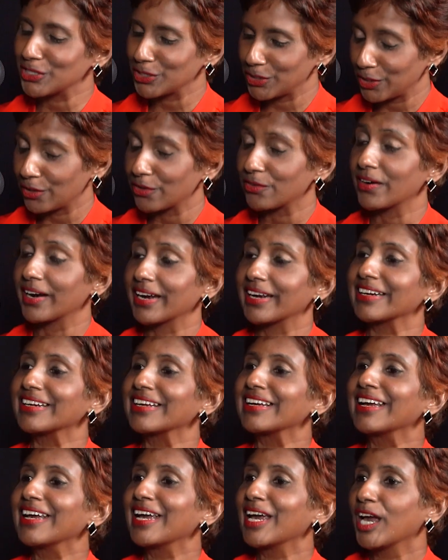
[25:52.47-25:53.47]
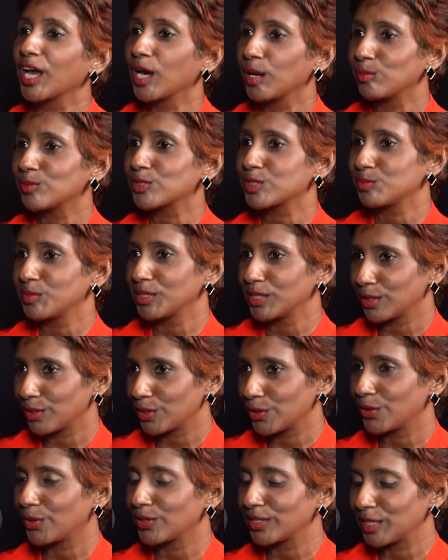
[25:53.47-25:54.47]
you're right, helps me a
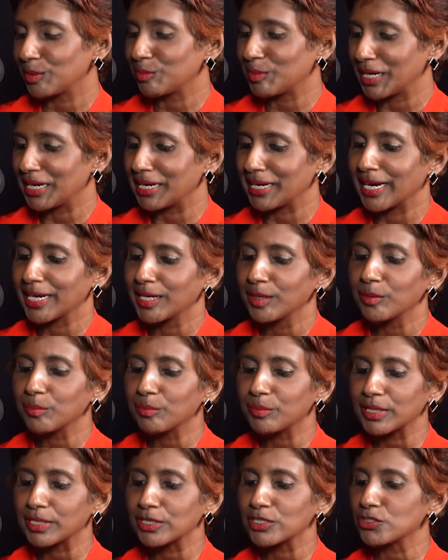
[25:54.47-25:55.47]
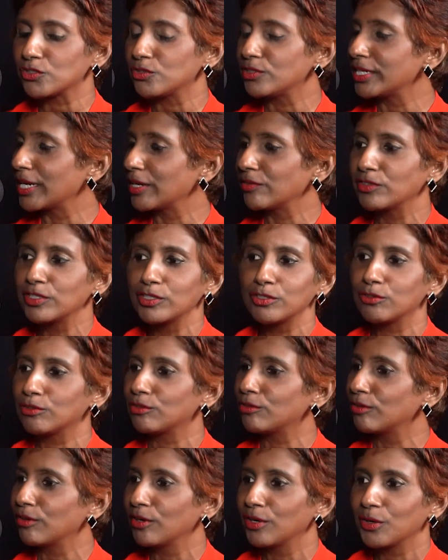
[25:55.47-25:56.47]
lot in my line, because you never
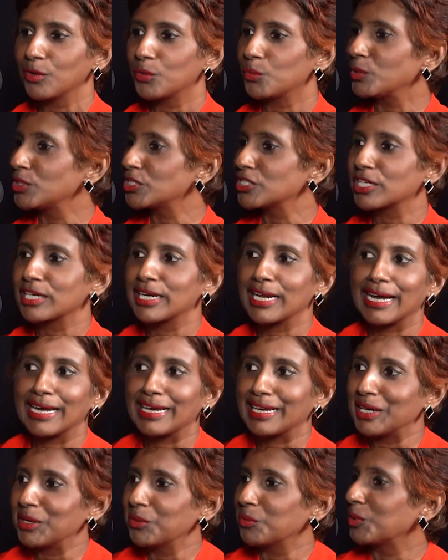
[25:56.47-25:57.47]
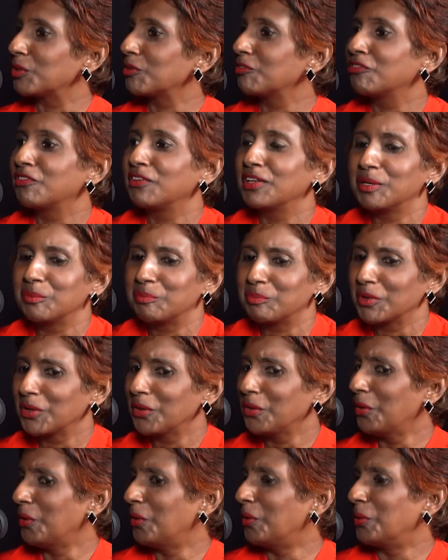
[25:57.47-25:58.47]
know which client will flip
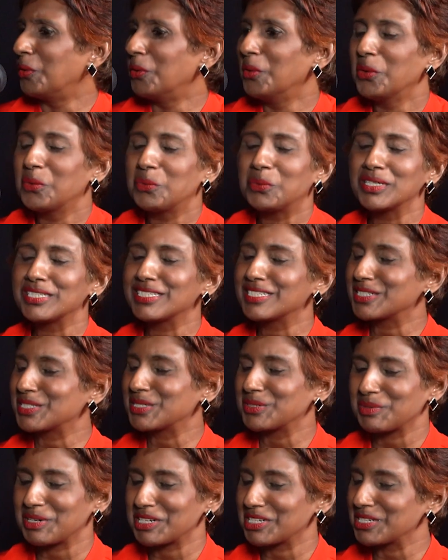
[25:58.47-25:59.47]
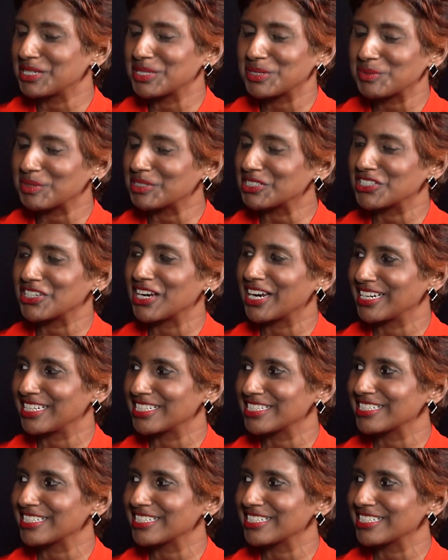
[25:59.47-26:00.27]
or what situations will change.